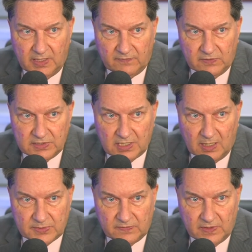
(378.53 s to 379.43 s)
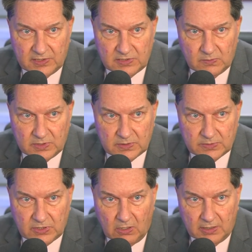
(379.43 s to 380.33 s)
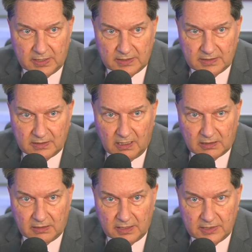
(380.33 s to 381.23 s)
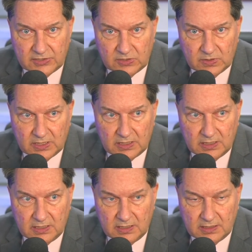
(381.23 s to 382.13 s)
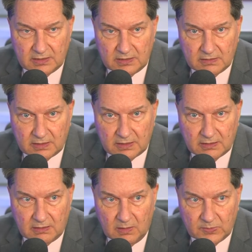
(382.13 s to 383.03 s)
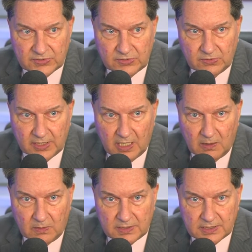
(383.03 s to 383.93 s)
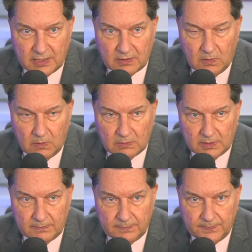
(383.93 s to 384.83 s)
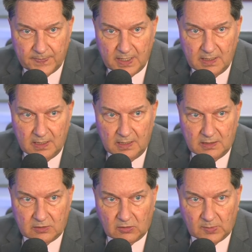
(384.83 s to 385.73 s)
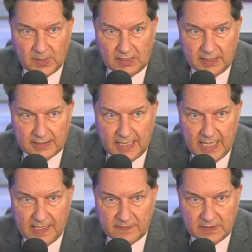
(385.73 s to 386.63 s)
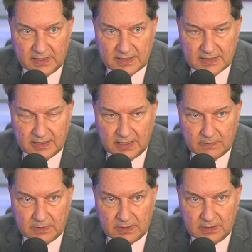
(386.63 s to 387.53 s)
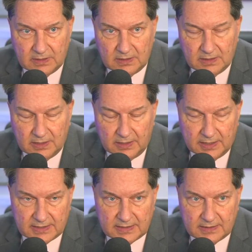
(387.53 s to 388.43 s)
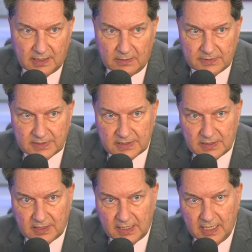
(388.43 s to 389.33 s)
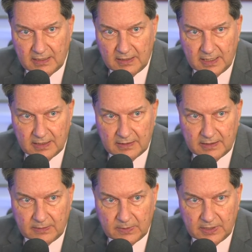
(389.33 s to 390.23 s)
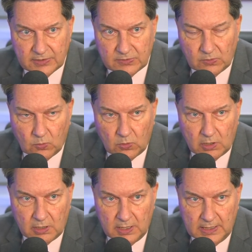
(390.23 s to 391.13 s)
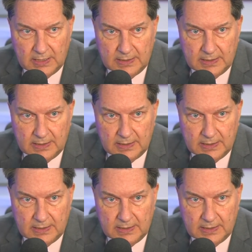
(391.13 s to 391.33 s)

My first observation was it was hard to get the doctor to issue it. It took almost 30 hours. I called them, told them I'd like to have it. They said they would, that yes, I was a candidate and they would issue an order